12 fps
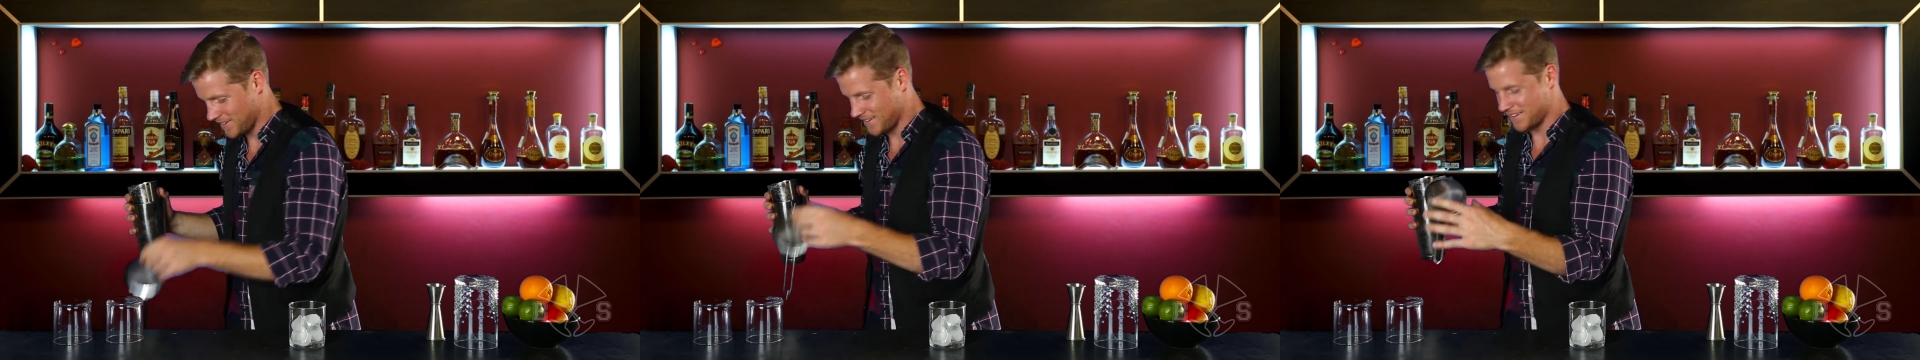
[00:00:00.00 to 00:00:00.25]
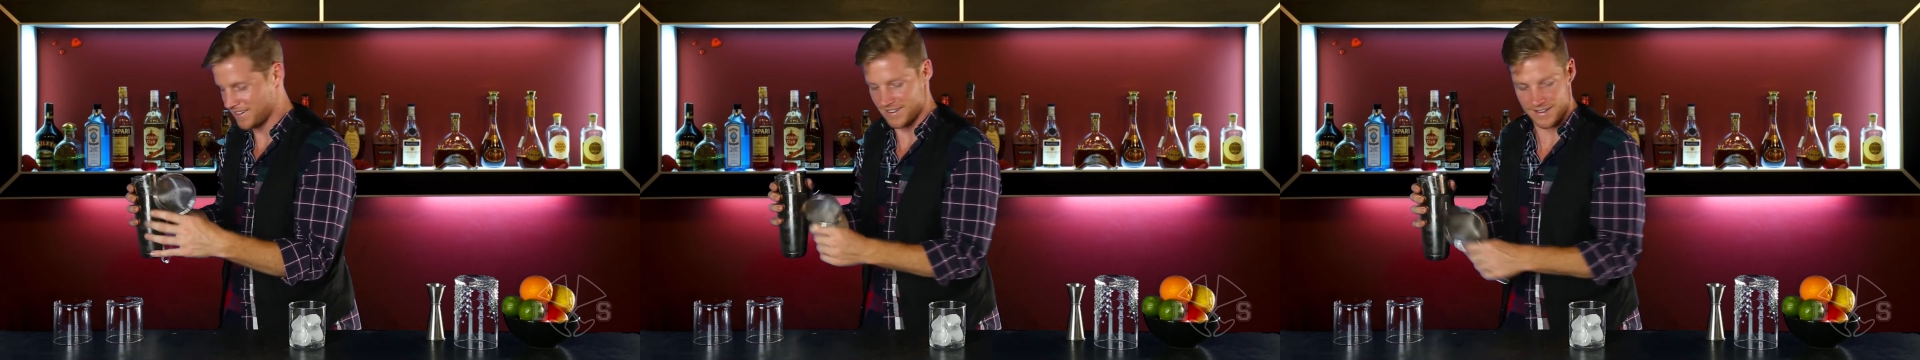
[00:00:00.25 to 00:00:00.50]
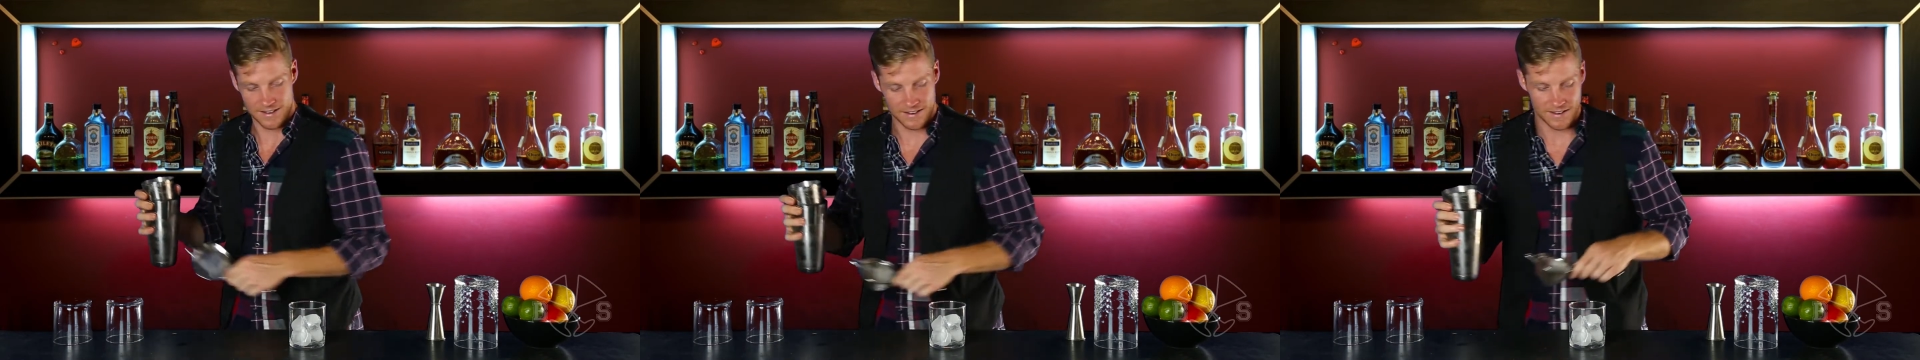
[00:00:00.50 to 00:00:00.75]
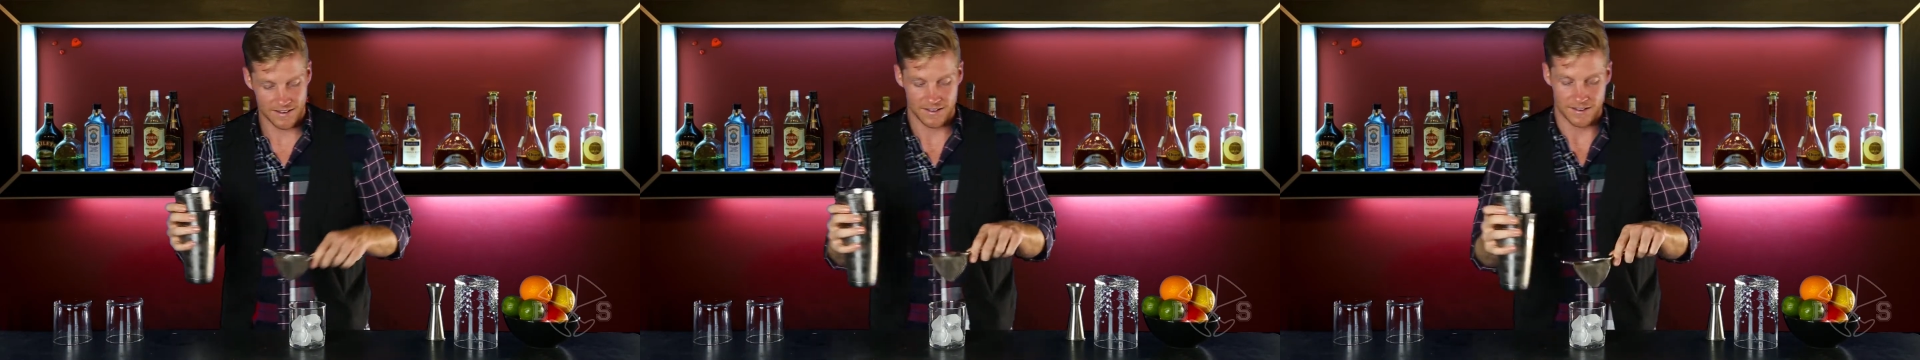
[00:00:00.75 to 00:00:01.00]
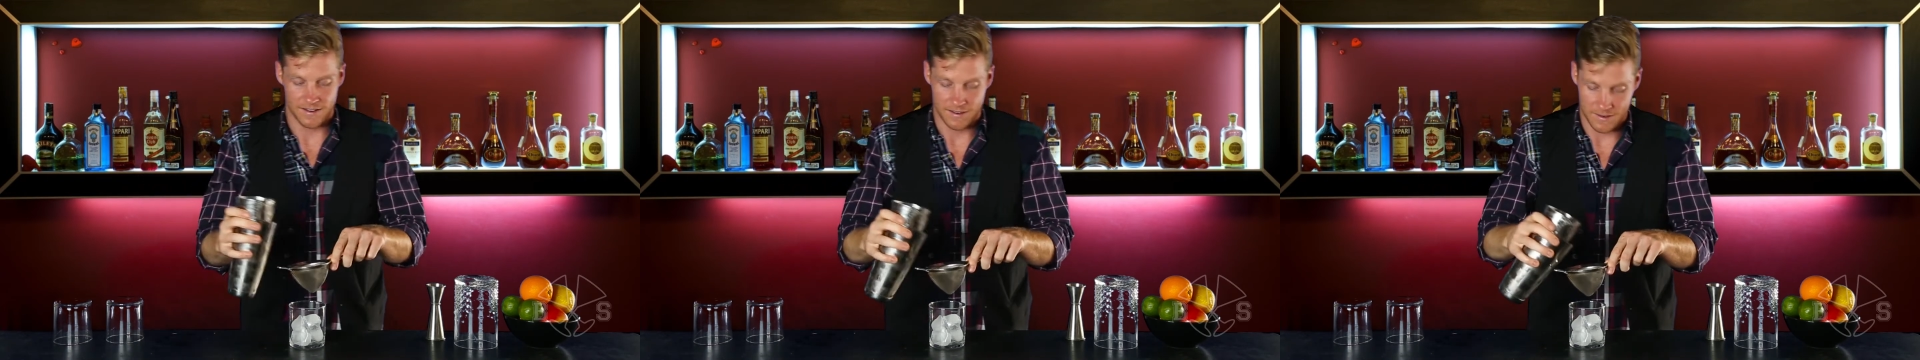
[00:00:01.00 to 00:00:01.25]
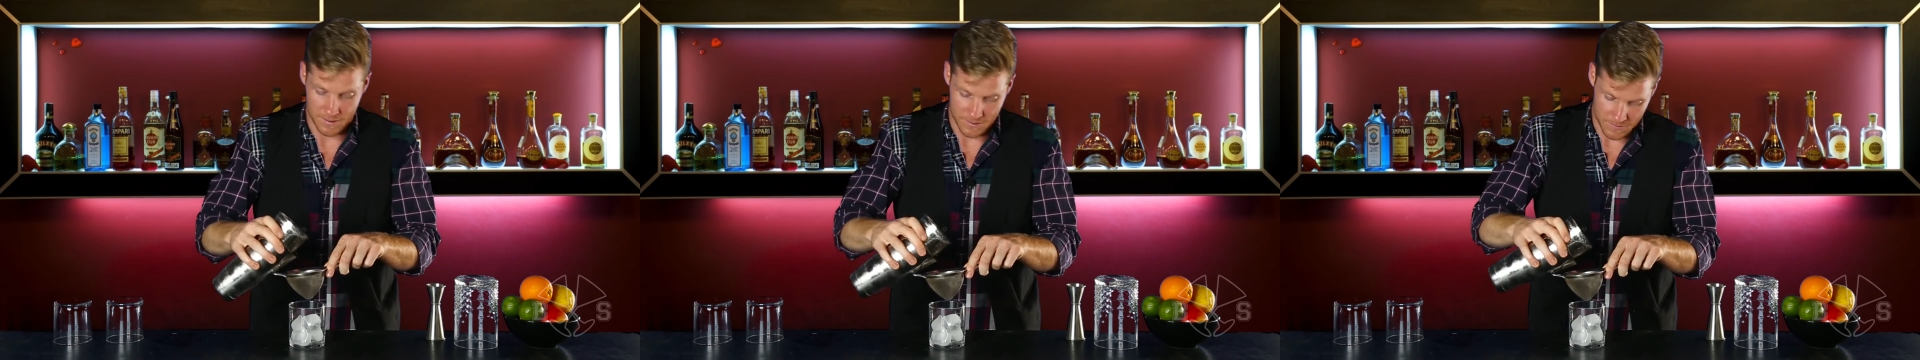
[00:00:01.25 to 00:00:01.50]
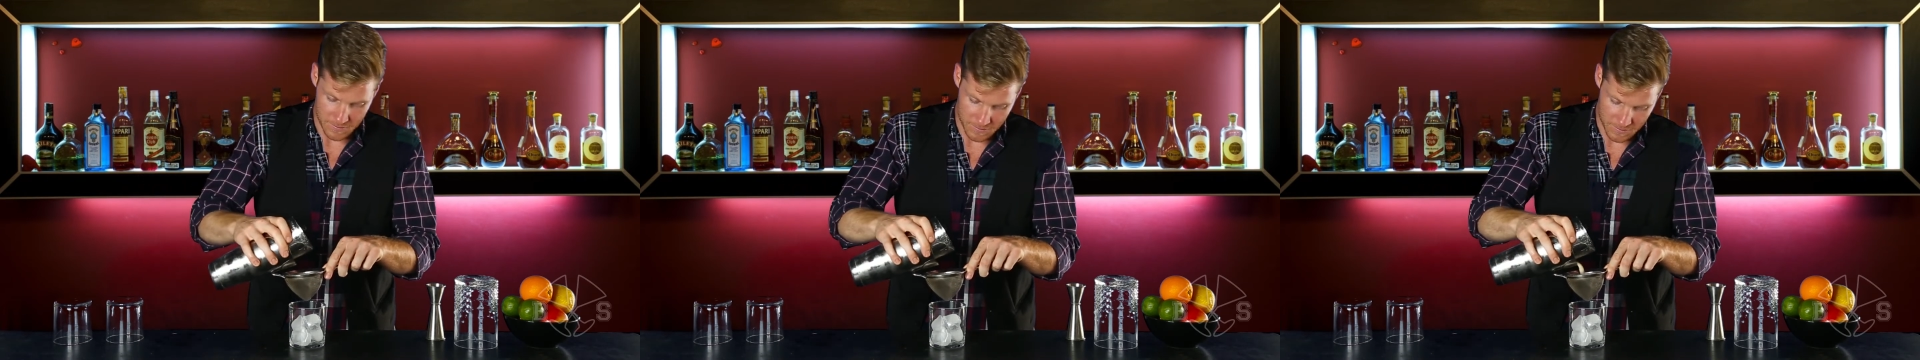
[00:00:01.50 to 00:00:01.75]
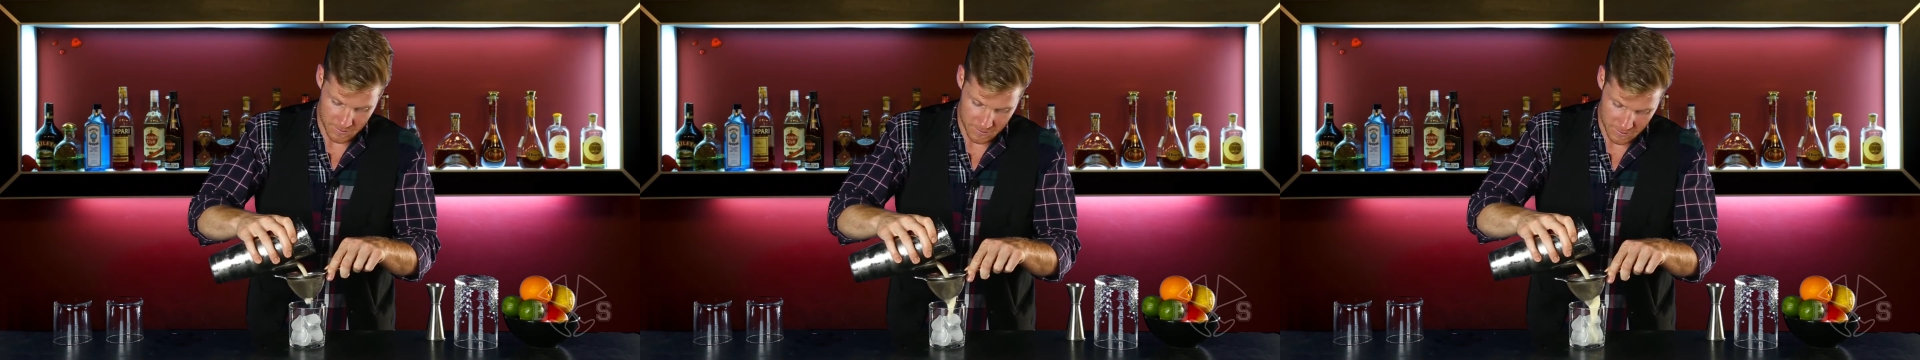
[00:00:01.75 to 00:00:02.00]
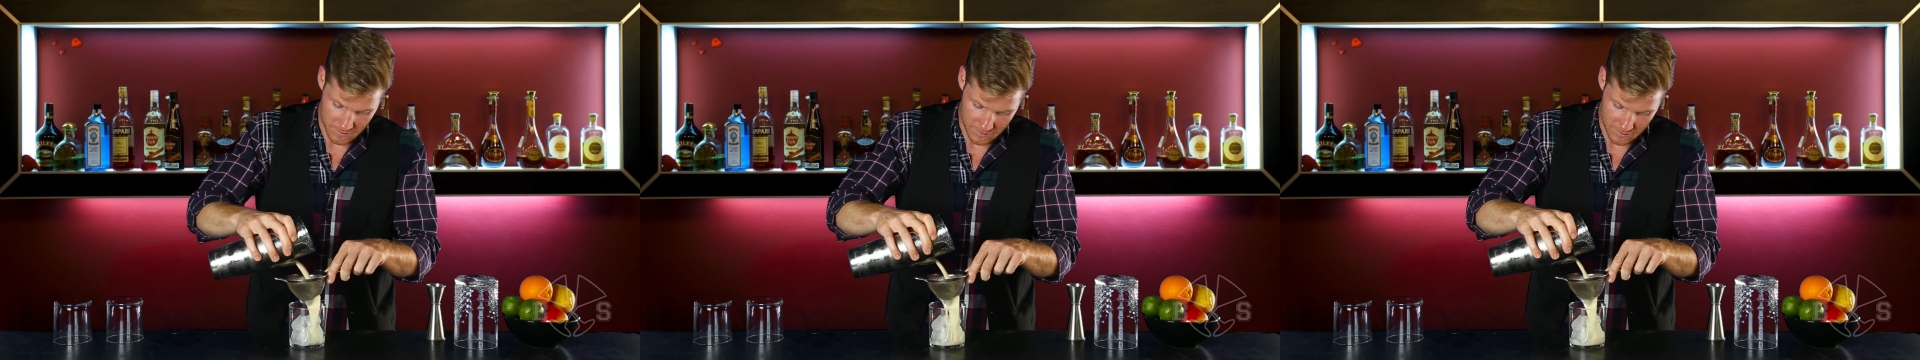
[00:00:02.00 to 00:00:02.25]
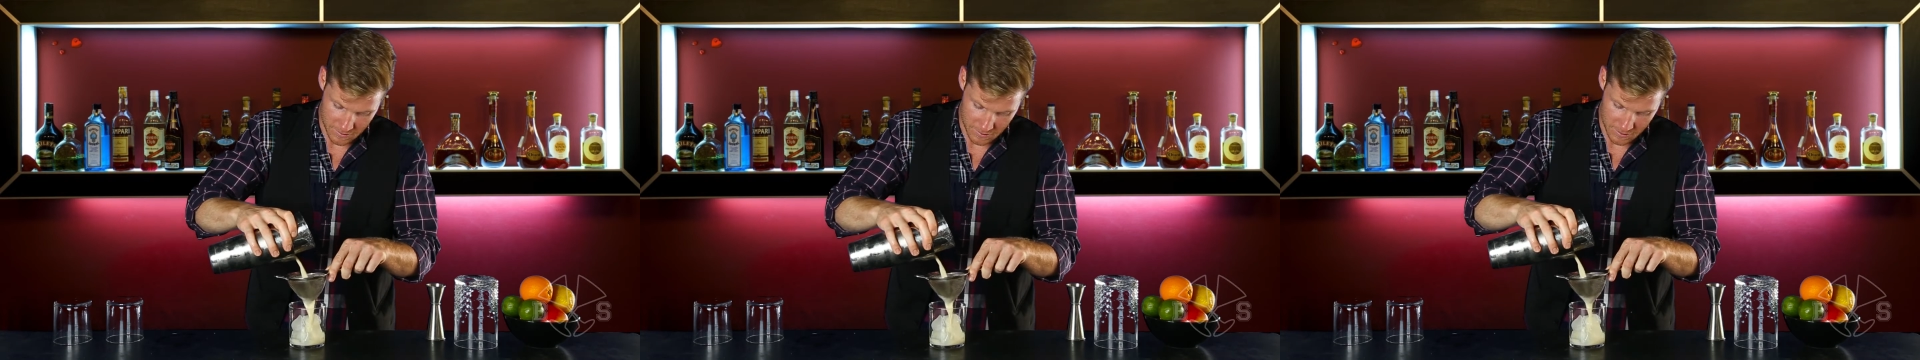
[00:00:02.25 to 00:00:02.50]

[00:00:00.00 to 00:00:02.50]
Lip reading: [no speech]